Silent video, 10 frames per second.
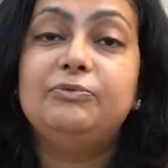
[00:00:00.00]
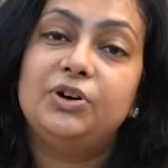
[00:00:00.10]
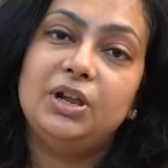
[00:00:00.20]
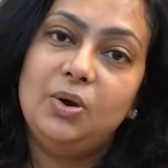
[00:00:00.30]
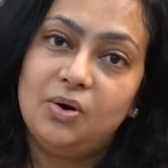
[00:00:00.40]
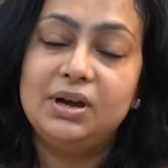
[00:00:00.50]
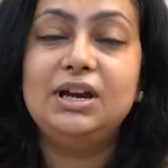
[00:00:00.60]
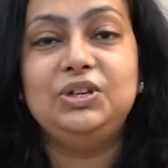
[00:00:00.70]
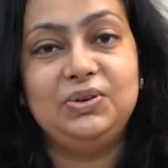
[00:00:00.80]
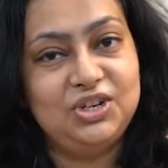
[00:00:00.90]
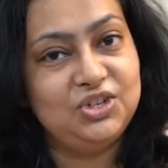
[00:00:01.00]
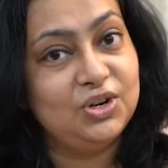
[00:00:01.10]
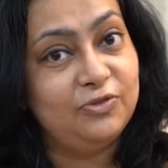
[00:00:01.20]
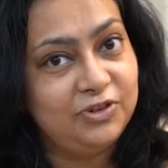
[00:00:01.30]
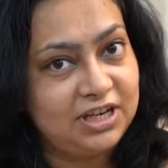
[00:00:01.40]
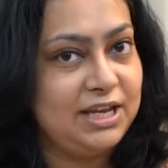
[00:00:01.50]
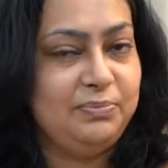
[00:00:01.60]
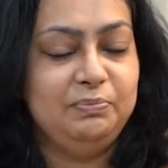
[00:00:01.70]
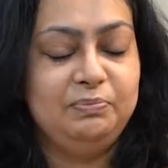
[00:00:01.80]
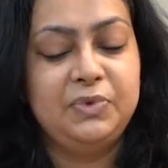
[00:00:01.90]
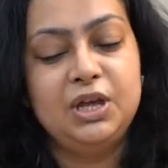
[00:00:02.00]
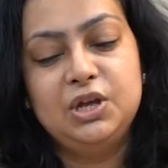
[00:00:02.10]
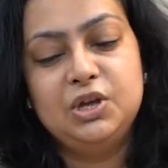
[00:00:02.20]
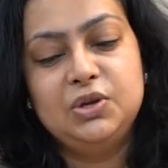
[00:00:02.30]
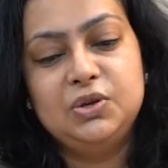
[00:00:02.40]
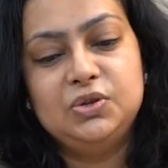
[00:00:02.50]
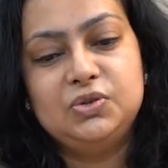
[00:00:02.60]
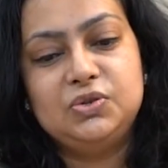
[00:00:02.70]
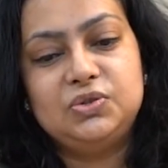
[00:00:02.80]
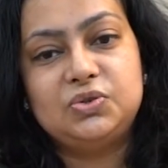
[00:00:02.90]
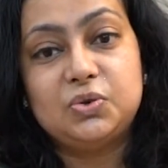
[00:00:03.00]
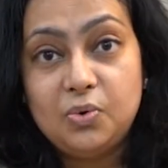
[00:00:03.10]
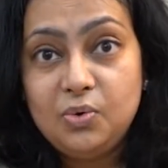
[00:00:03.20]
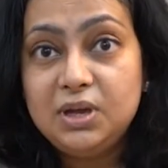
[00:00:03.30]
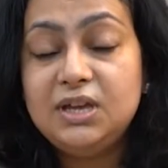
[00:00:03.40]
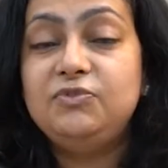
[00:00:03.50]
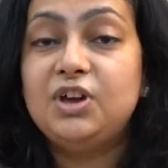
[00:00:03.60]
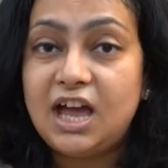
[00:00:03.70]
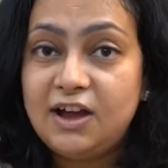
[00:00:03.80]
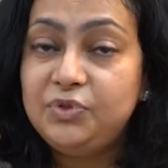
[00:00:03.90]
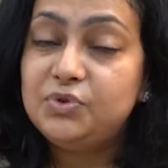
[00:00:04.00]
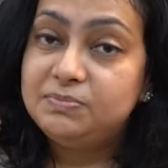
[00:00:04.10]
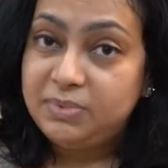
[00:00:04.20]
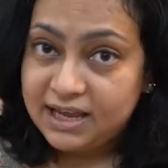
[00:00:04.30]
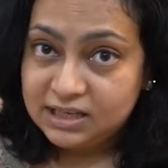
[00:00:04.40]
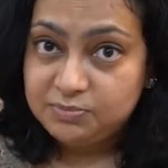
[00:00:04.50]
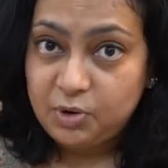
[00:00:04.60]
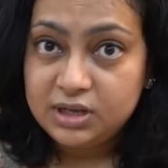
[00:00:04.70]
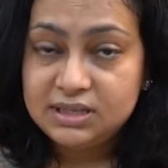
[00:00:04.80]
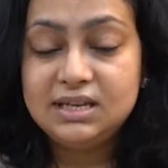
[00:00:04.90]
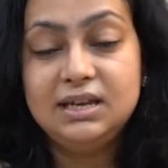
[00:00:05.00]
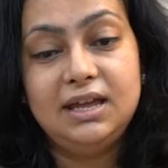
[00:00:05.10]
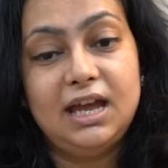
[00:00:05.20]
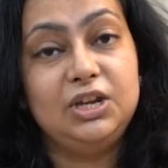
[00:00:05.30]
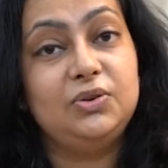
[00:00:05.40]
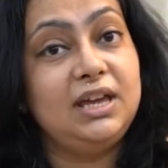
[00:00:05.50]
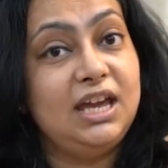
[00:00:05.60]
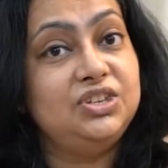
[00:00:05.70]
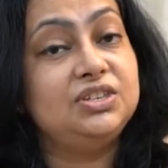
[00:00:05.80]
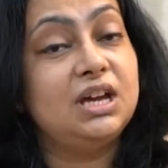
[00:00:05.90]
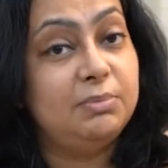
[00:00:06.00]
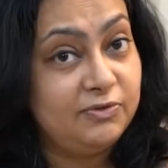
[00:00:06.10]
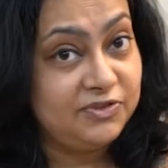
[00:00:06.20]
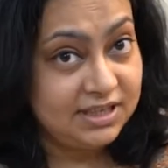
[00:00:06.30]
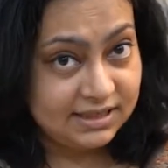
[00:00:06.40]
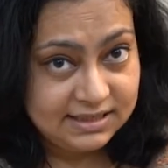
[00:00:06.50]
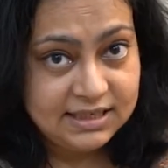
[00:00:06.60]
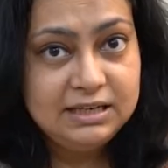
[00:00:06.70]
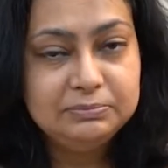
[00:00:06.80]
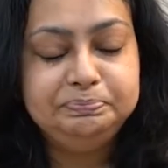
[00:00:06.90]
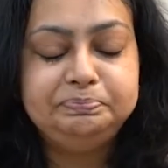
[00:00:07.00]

for a longer duration of time. So, if you have those black spots and your age is above 60,